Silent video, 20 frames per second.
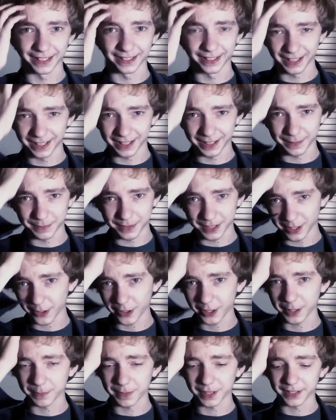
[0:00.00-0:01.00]
Like, I'm
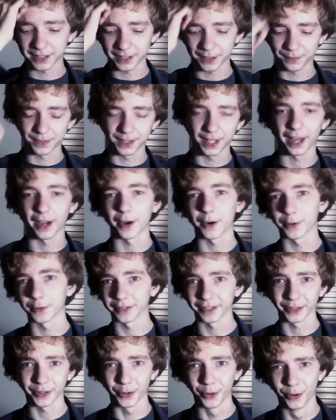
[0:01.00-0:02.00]
talking myself down.
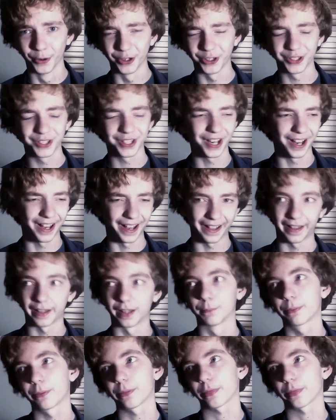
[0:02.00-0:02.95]
Like, ooh, ah,